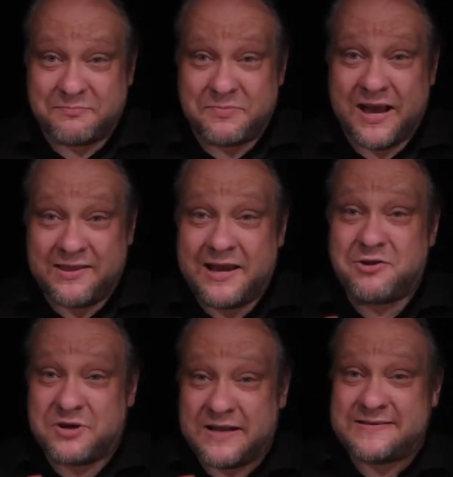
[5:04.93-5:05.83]
him, and then
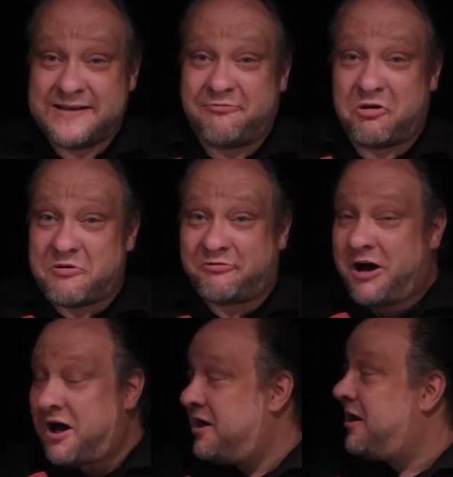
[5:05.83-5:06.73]
you can see from
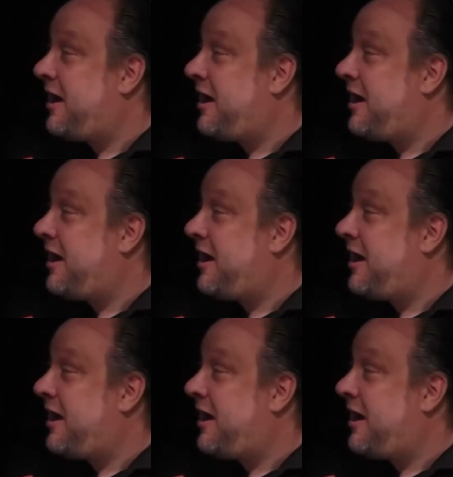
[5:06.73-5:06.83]
afar,